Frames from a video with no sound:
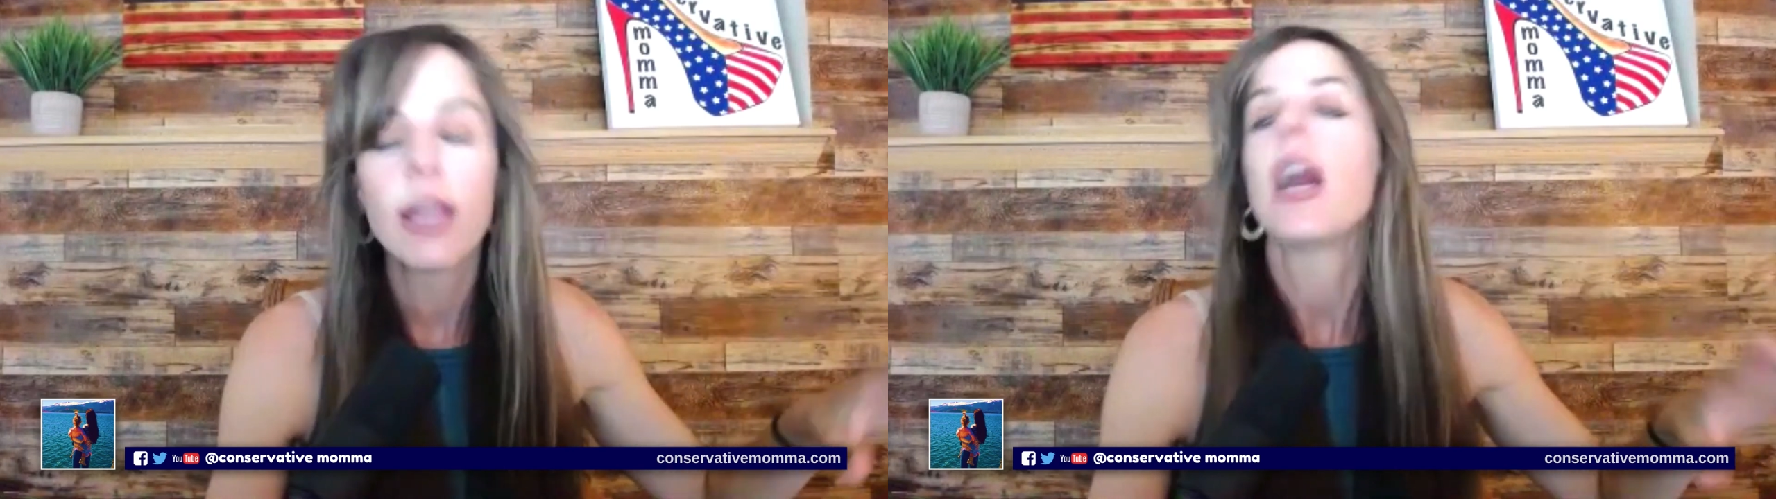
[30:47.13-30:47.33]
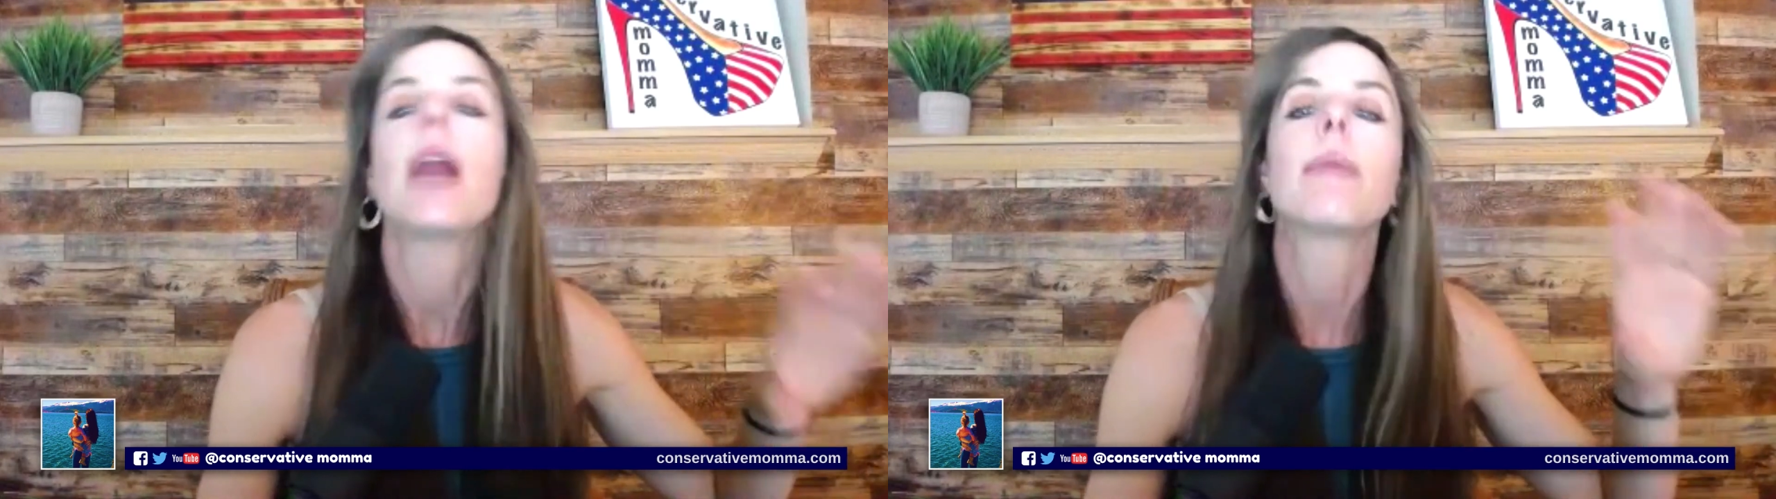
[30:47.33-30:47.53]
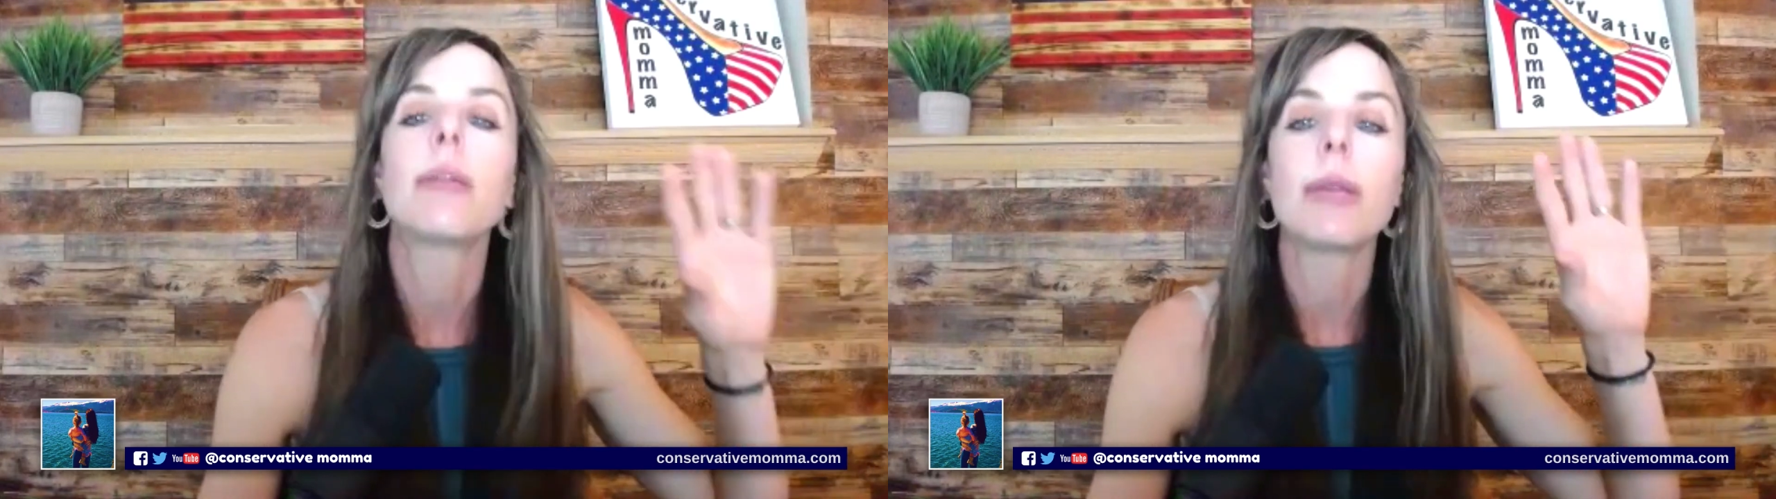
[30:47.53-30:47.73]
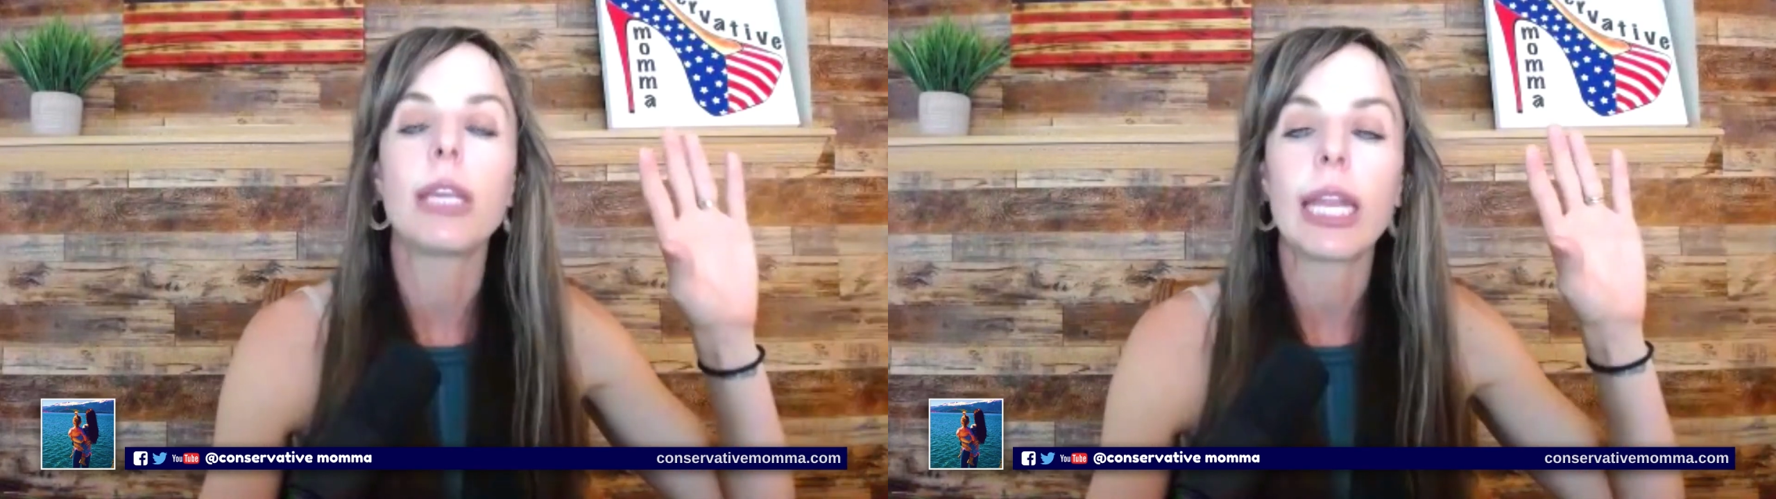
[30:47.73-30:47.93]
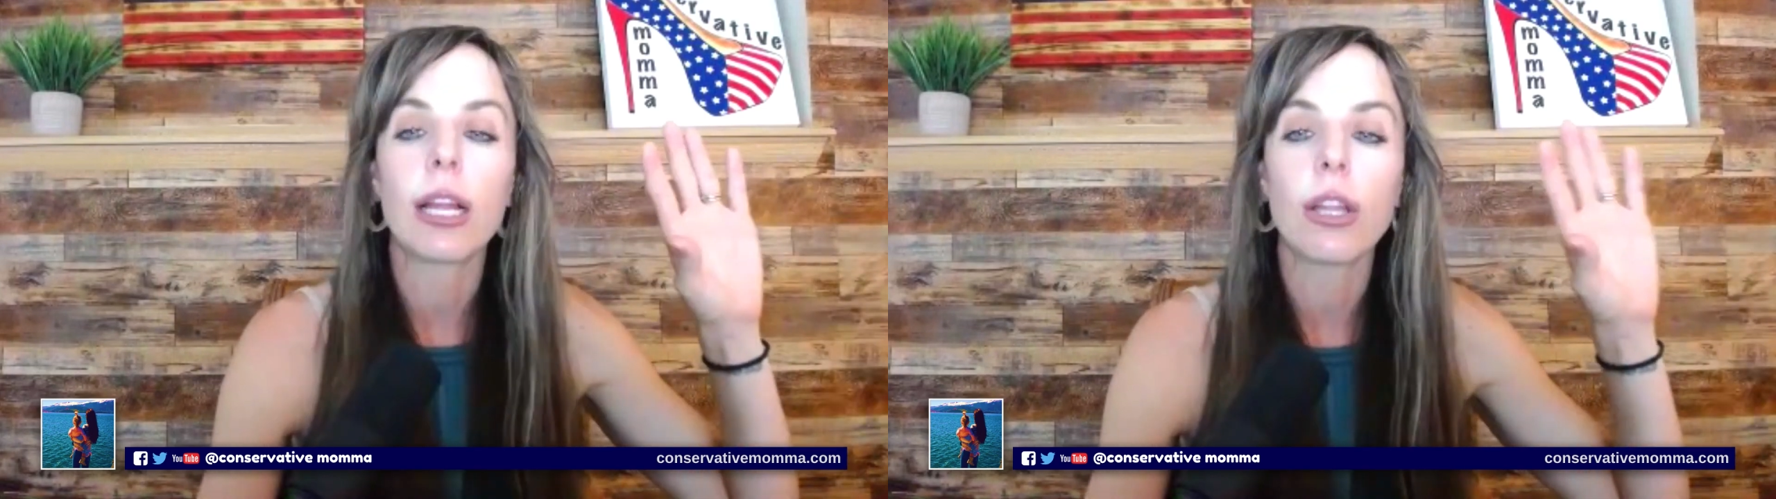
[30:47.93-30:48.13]
I'm going to be
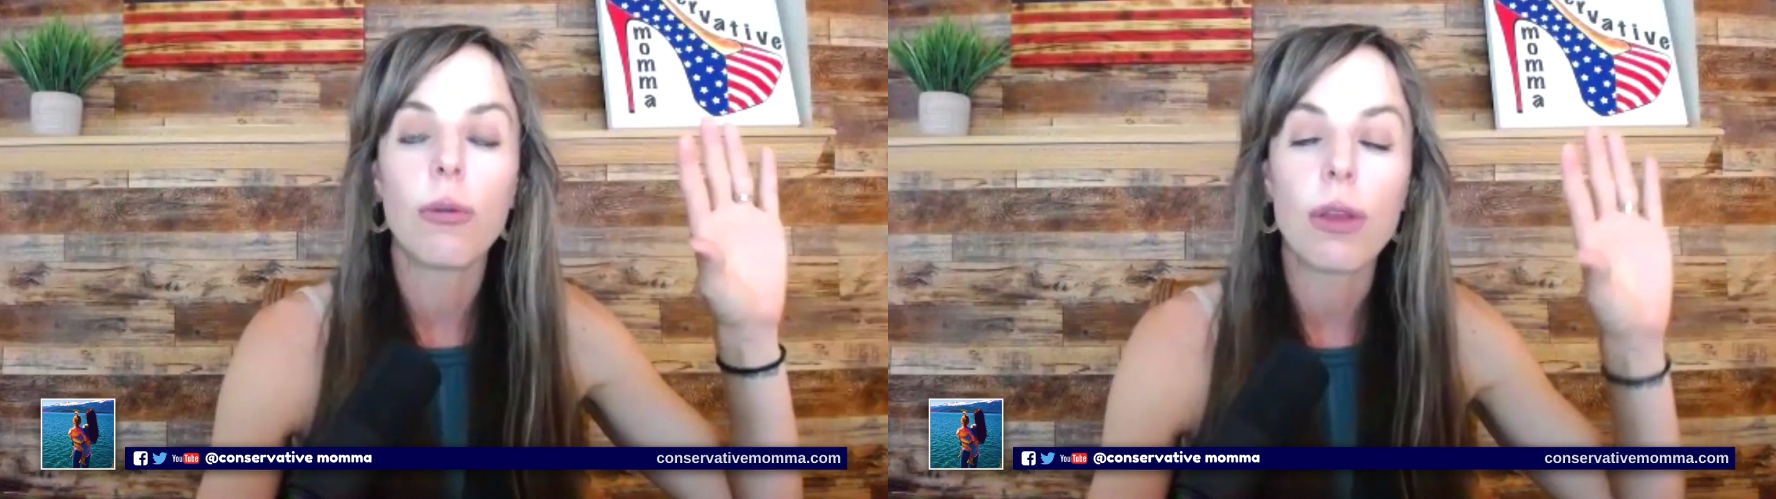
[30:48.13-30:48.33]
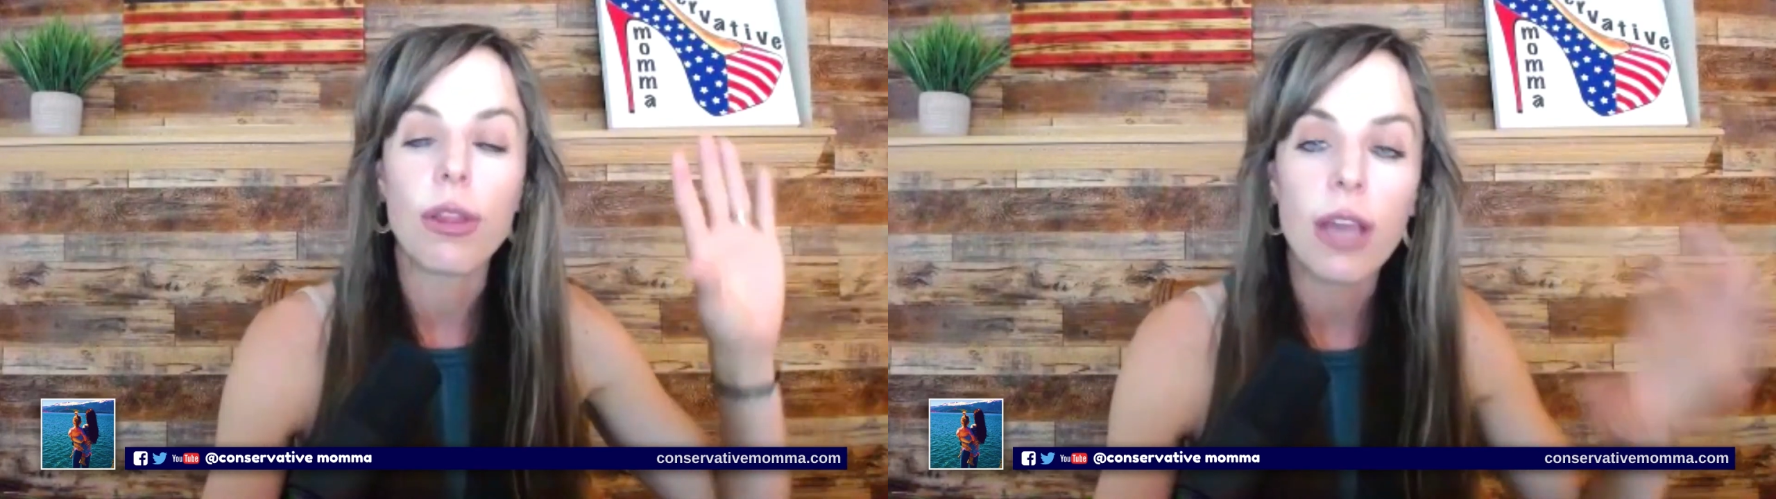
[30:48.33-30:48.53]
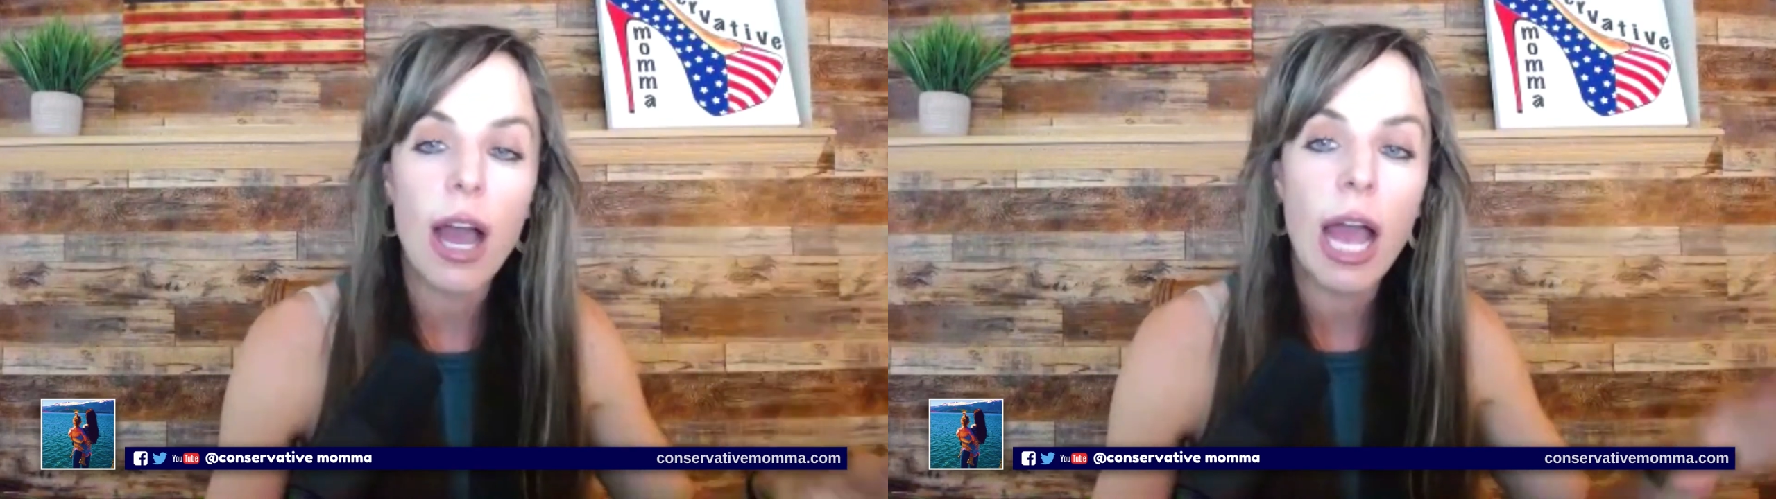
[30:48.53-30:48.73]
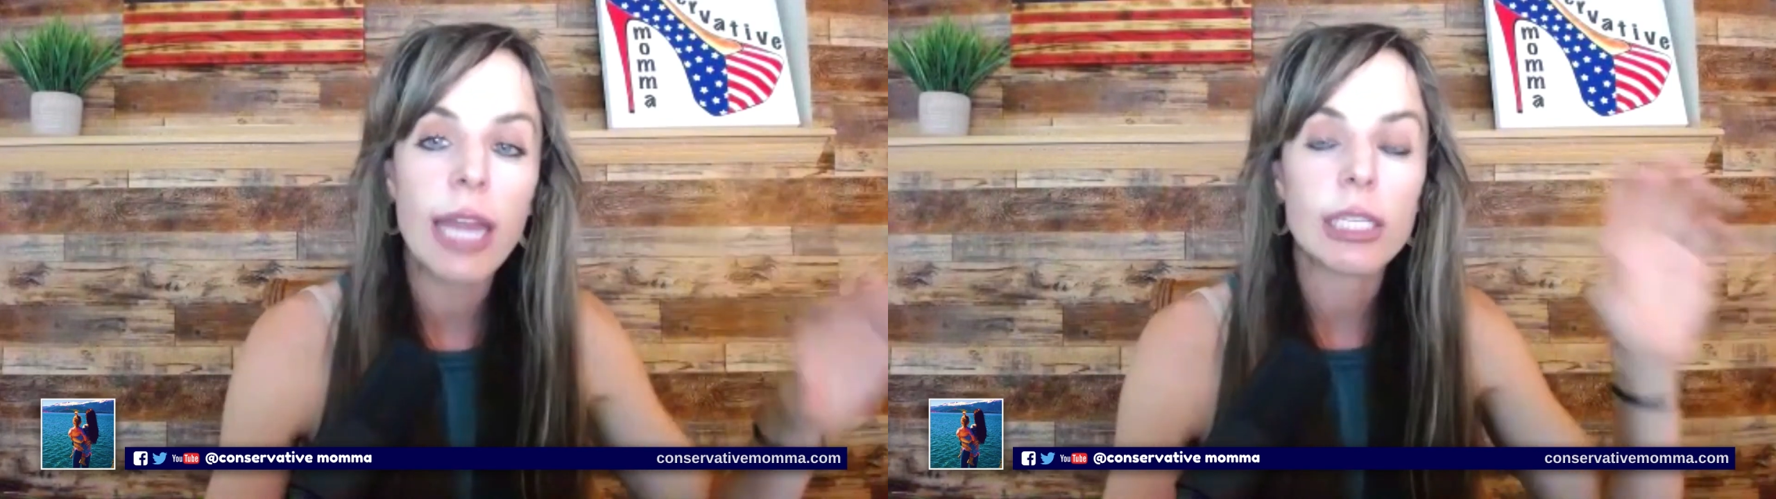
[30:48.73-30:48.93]
getting alone with God,